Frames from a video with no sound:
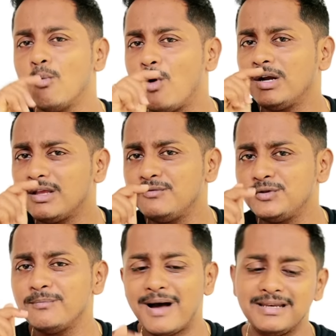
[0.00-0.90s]
what gives
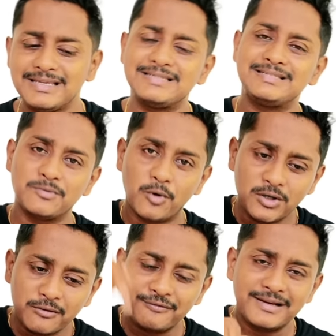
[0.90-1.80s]
you mark is
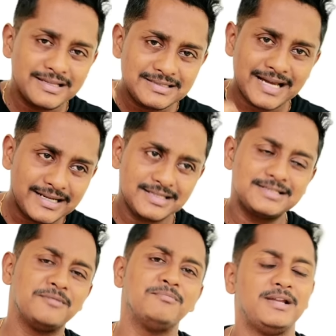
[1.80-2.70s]
what you fill inside the
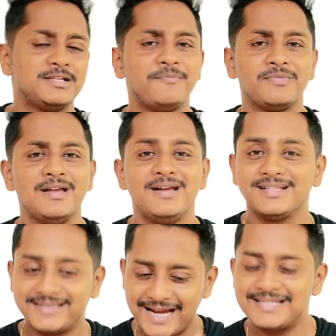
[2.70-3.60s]
template
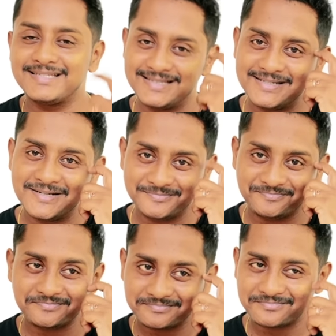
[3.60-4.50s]
that's the
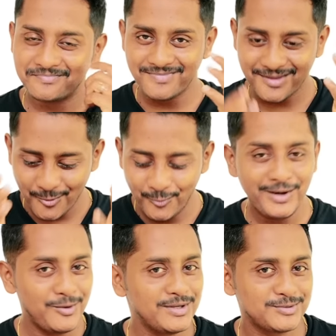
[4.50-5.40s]

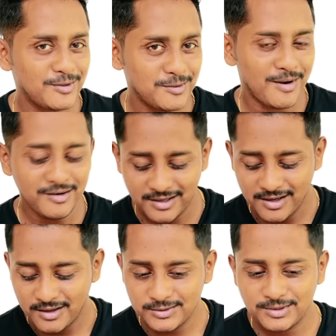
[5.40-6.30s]
video is all about
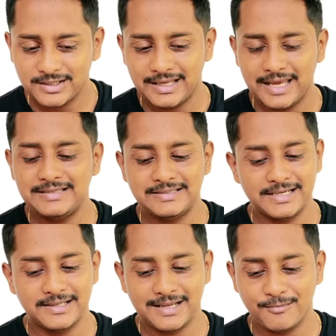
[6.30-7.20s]
so the case
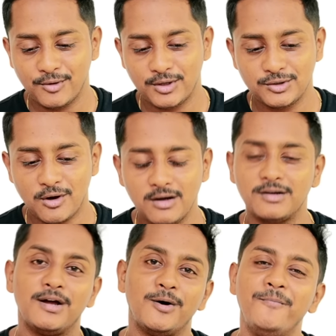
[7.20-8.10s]
study that i'm going to talk
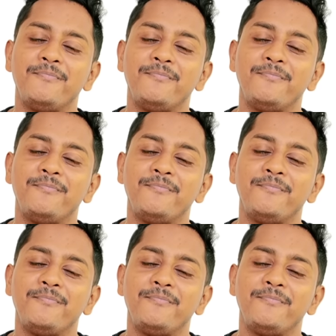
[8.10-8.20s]
now